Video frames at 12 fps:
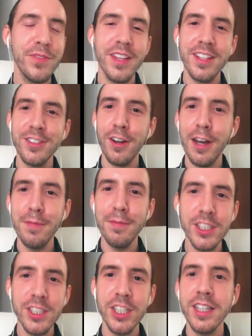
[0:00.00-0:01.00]
so I
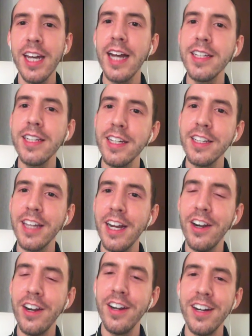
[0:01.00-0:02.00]
mentioned the idea
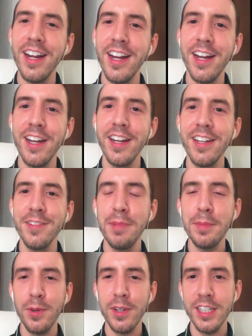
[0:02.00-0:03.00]
there, and
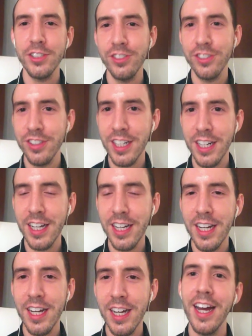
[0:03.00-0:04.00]
people were interested in
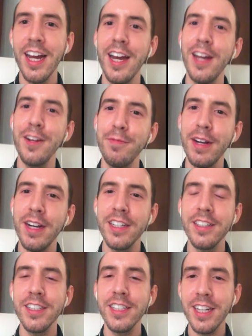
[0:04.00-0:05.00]
it, and
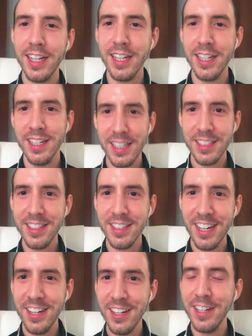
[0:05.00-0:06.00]
Mariella and I connected
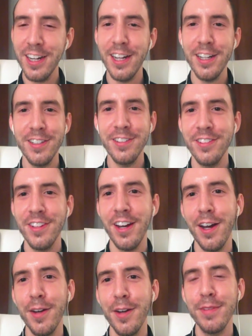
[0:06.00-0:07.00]
there, and
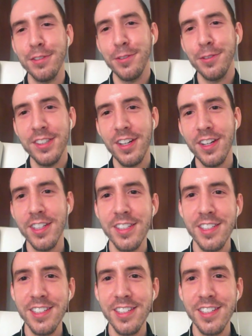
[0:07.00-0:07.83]
that's where we started.